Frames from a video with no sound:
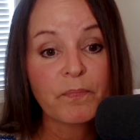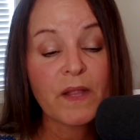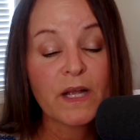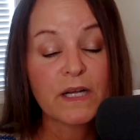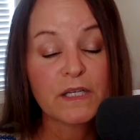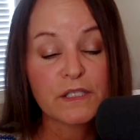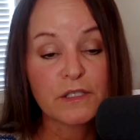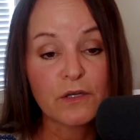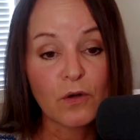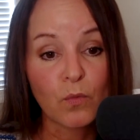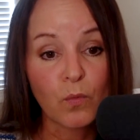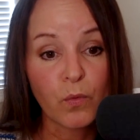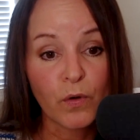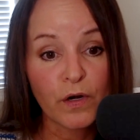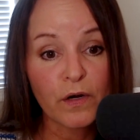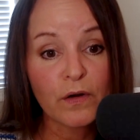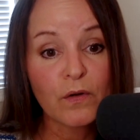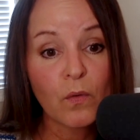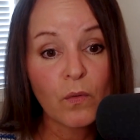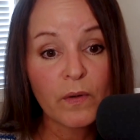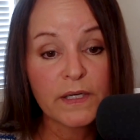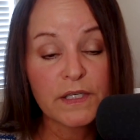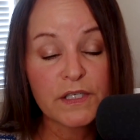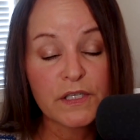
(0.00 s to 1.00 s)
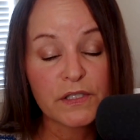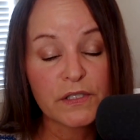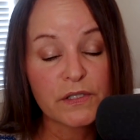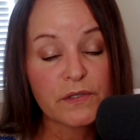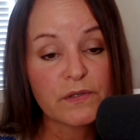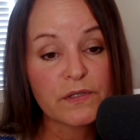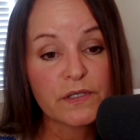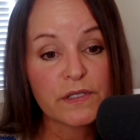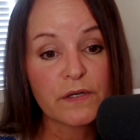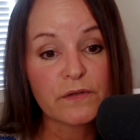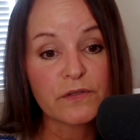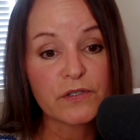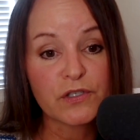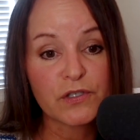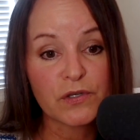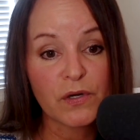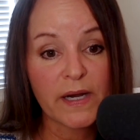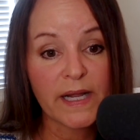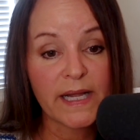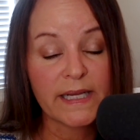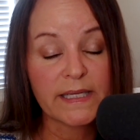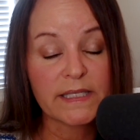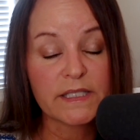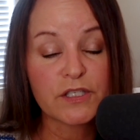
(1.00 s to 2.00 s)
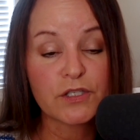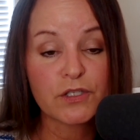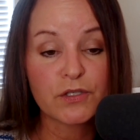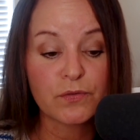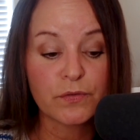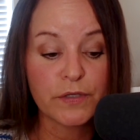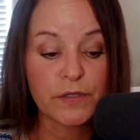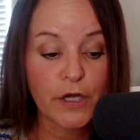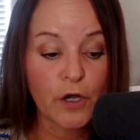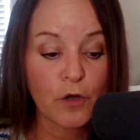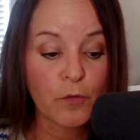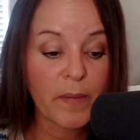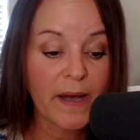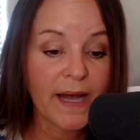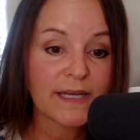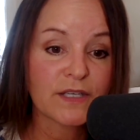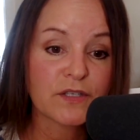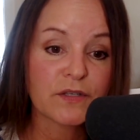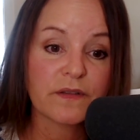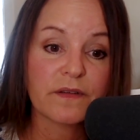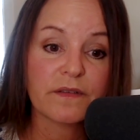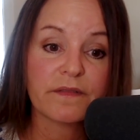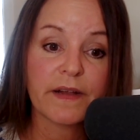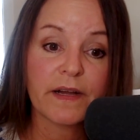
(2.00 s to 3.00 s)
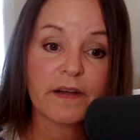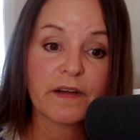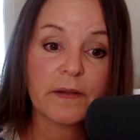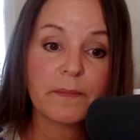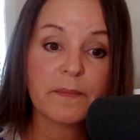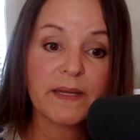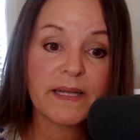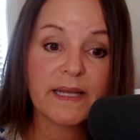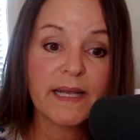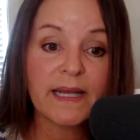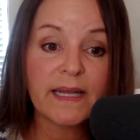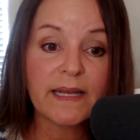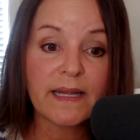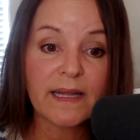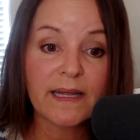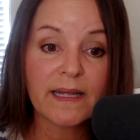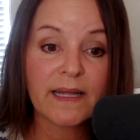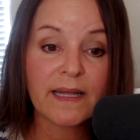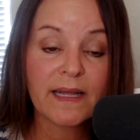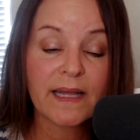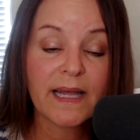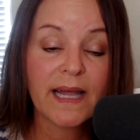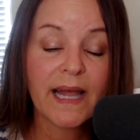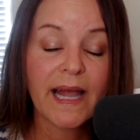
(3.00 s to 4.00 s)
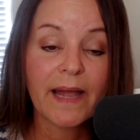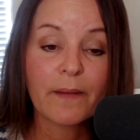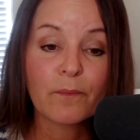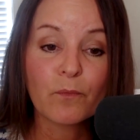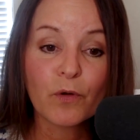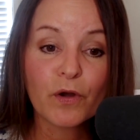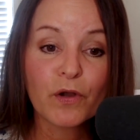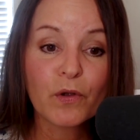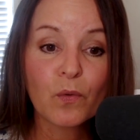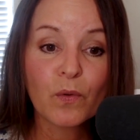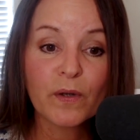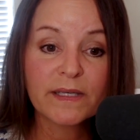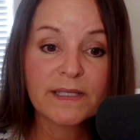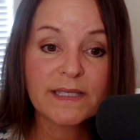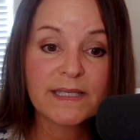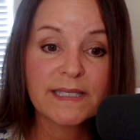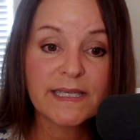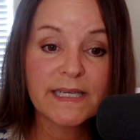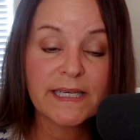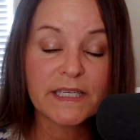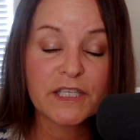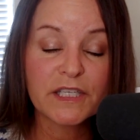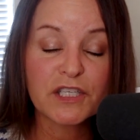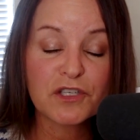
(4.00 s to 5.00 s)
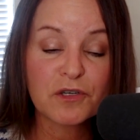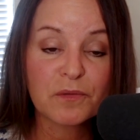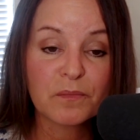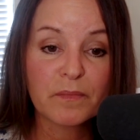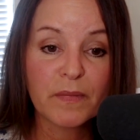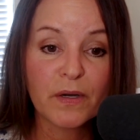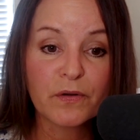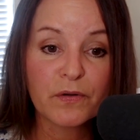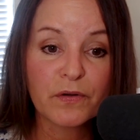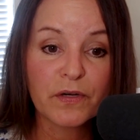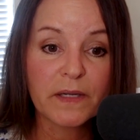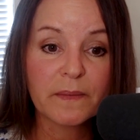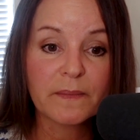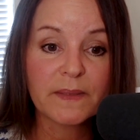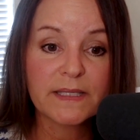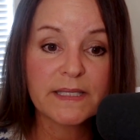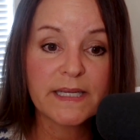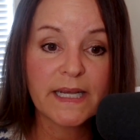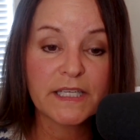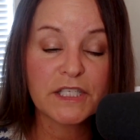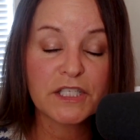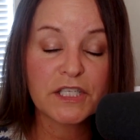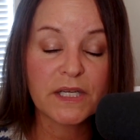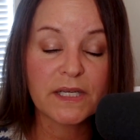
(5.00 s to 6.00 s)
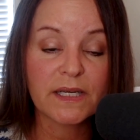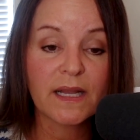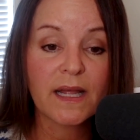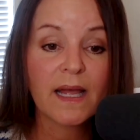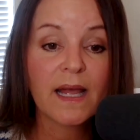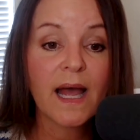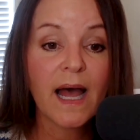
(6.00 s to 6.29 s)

So we're going to use those trains to go back to the very beginning, and we're going to teach motor imitation.